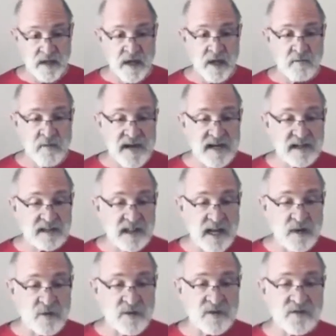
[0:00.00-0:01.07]
Make
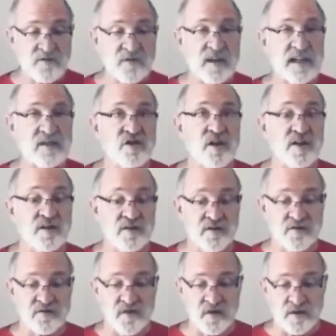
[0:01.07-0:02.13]
allowance for each other's
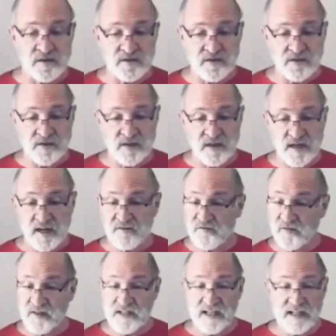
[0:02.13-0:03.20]
faults and
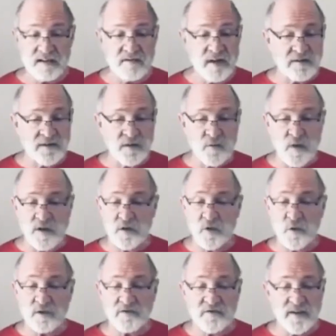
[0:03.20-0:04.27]
forgive everyone
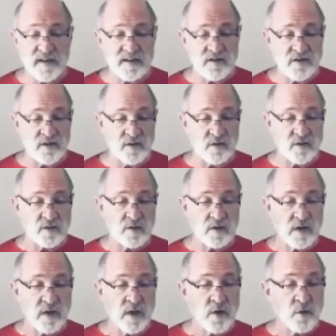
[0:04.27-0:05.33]
who offends you.
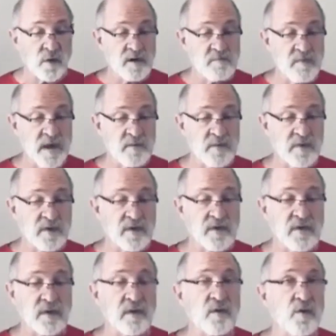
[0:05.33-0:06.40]
Remember,
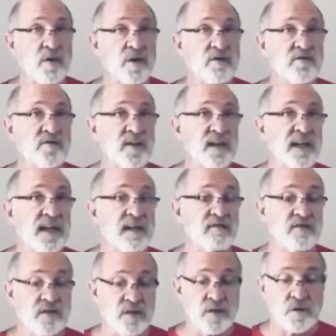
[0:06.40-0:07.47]
the Lord forgave
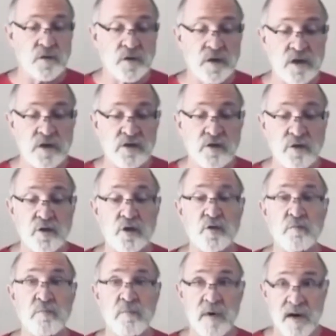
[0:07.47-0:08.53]
you, so you
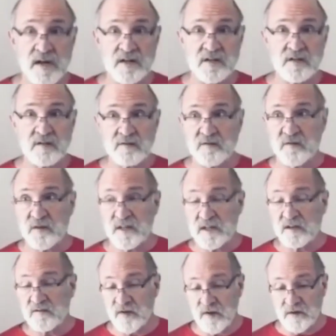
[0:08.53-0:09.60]
must
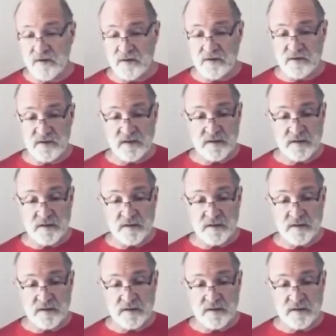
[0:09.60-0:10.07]
forgive others.